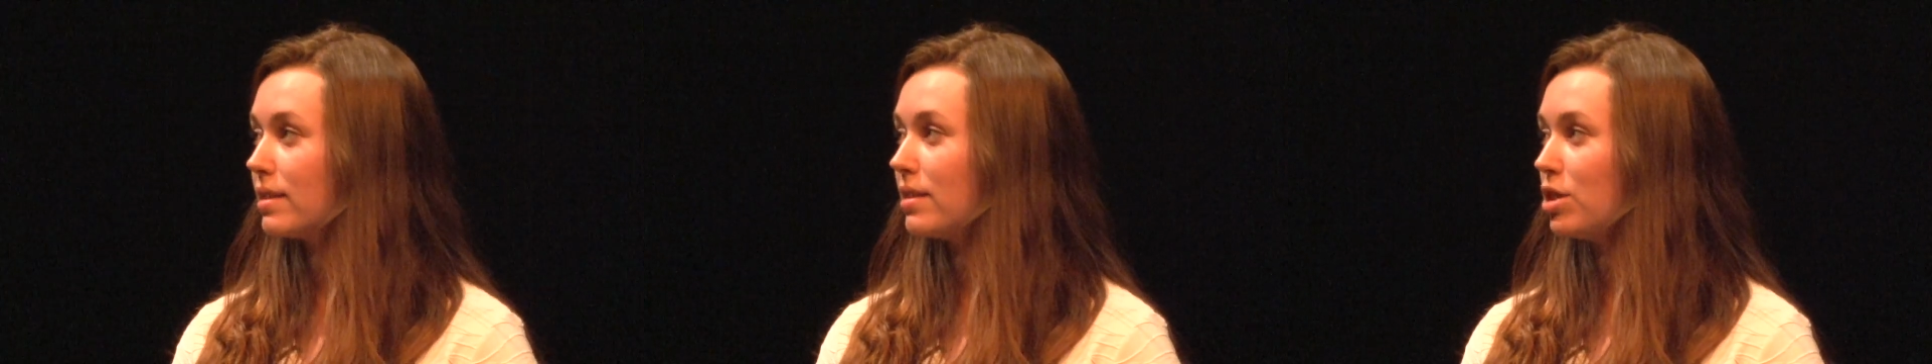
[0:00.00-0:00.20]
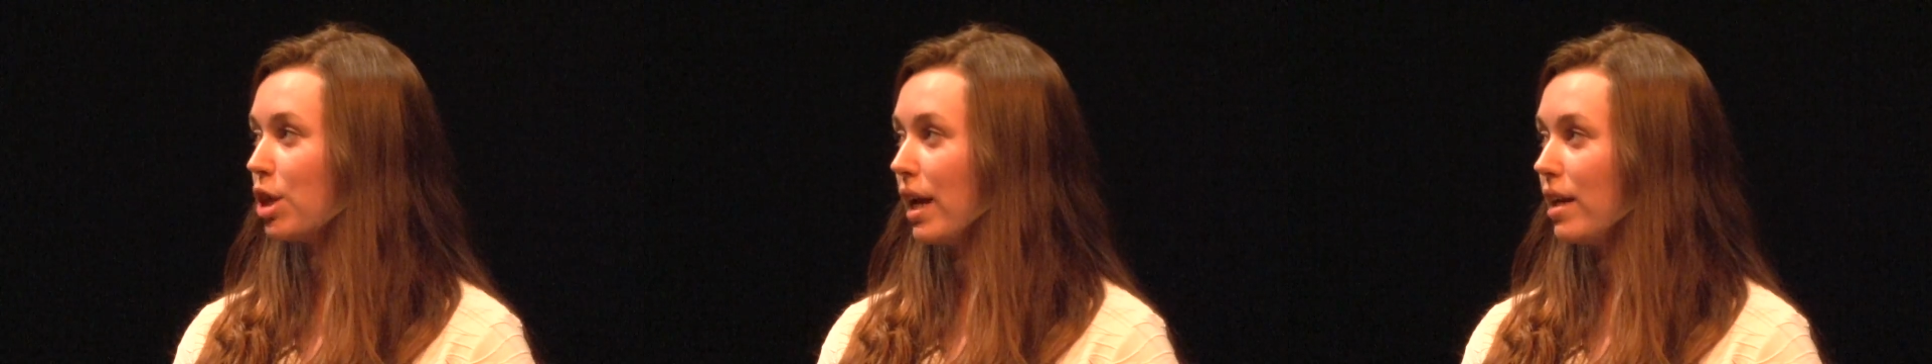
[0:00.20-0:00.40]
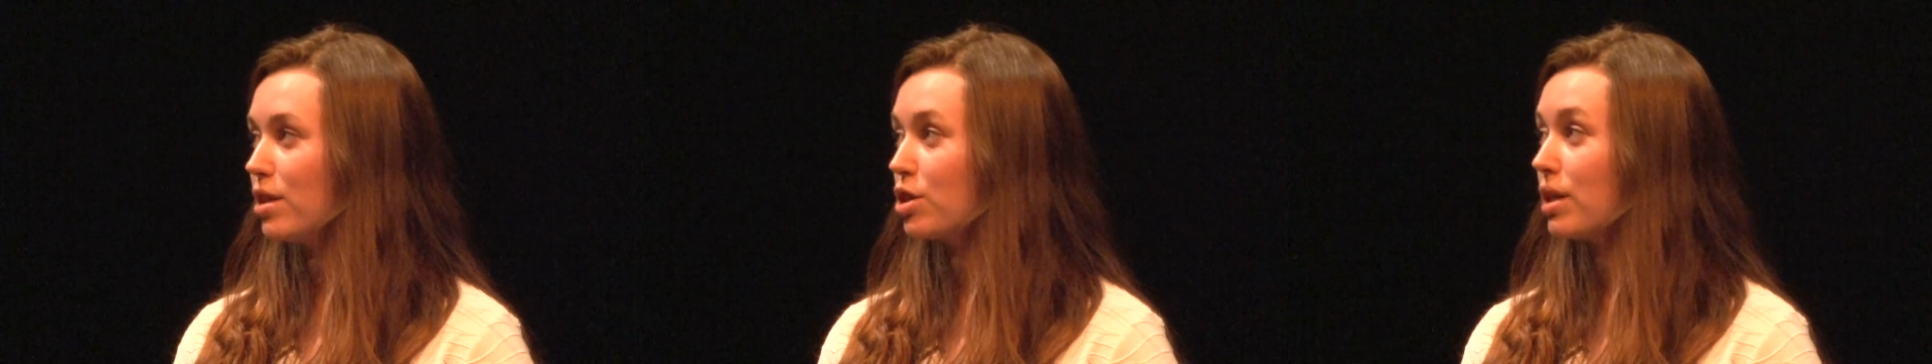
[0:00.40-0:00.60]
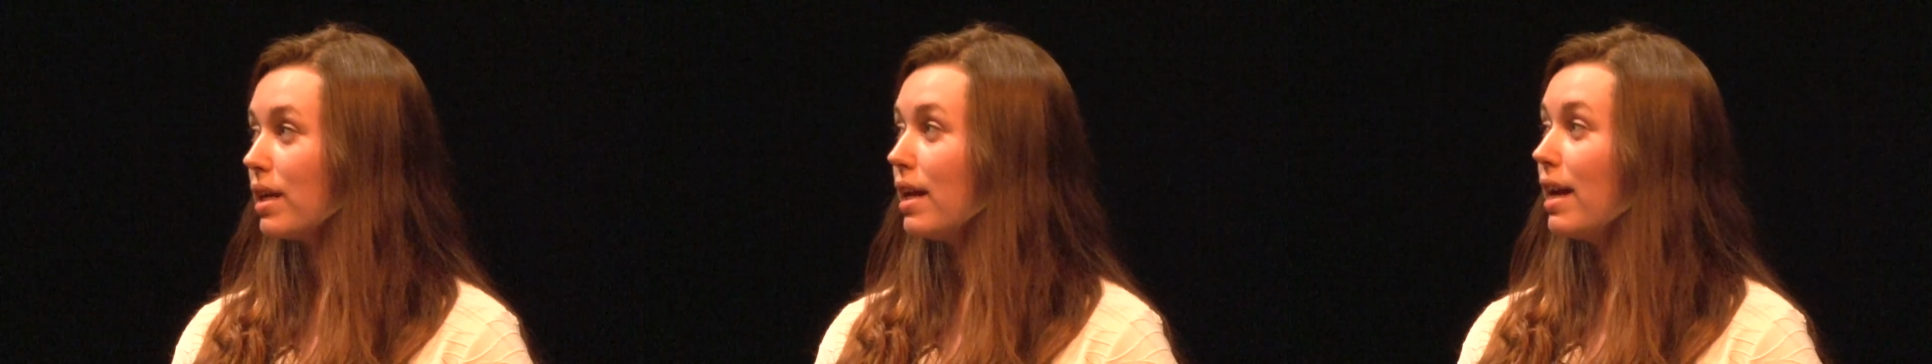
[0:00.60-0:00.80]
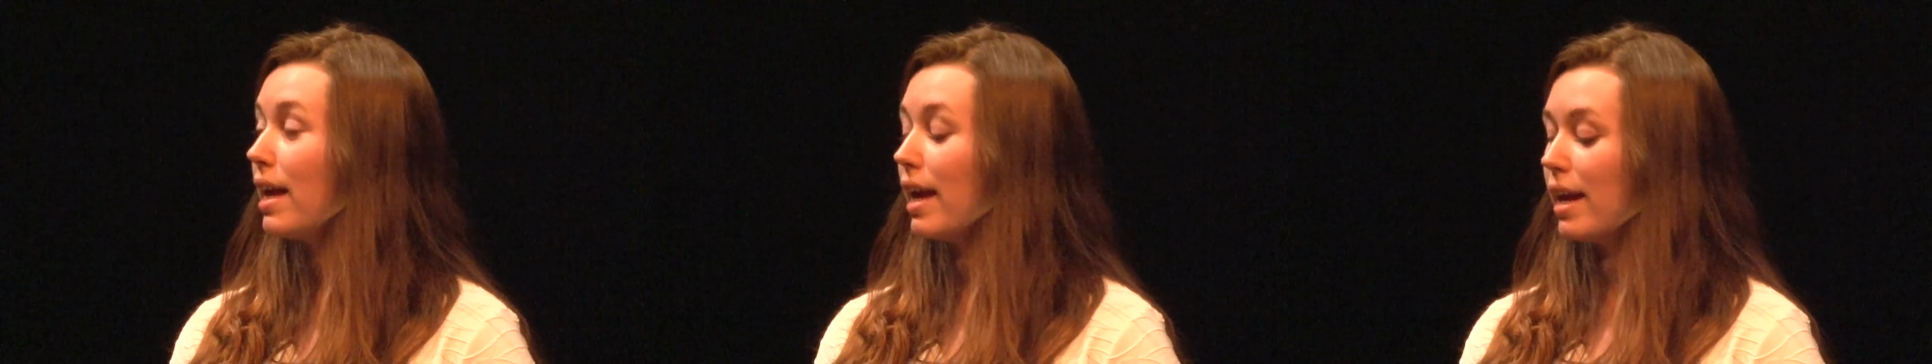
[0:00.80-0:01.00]
Exchange
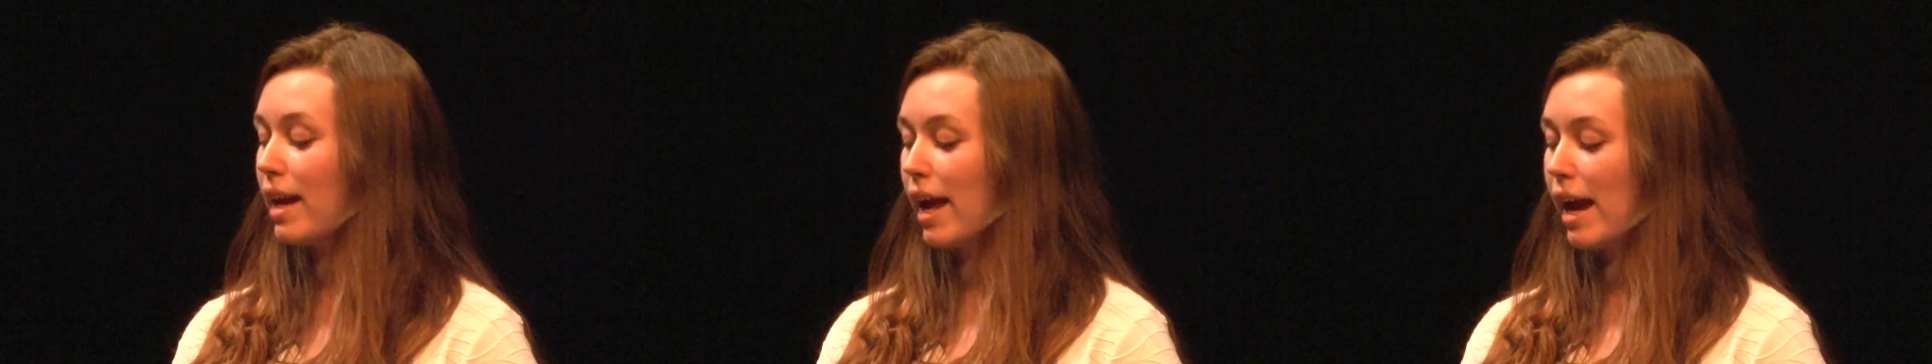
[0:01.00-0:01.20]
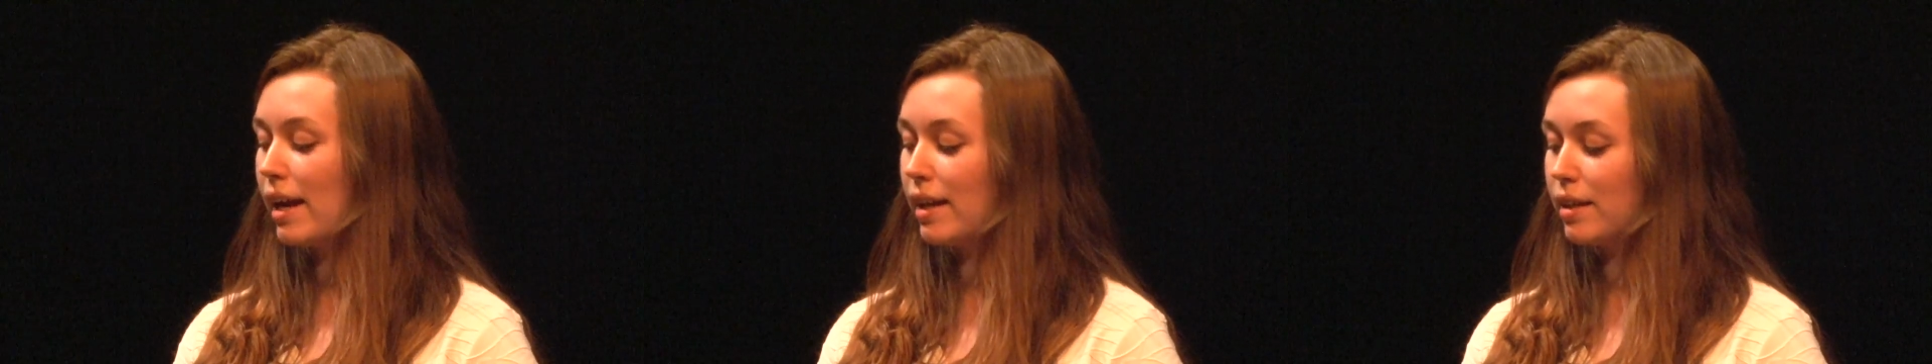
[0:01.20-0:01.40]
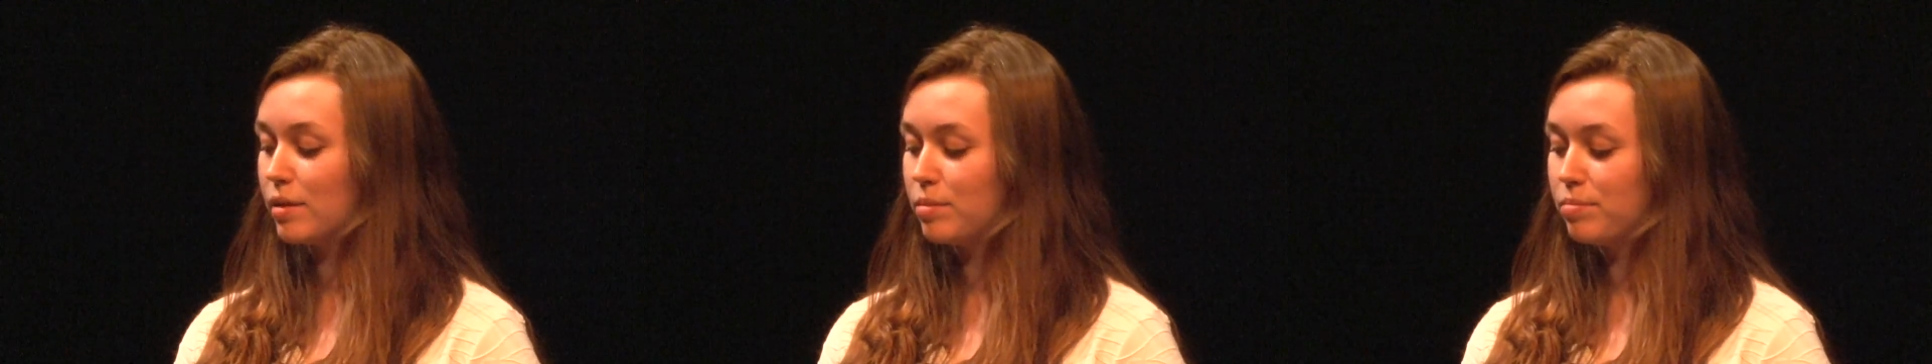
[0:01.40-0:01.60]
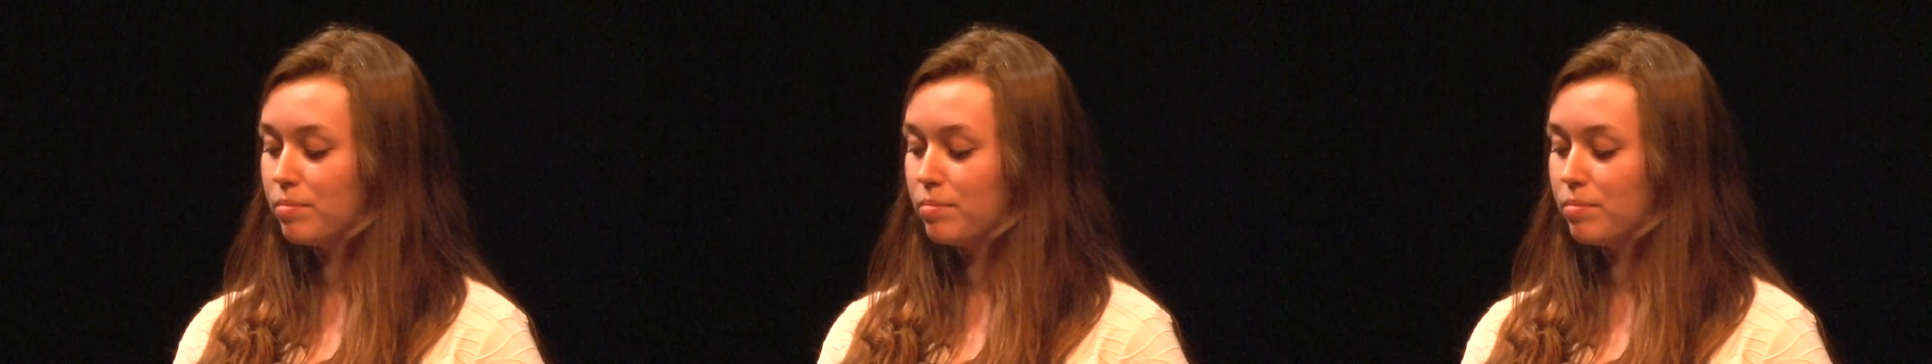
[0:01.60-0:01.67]
in Haiti,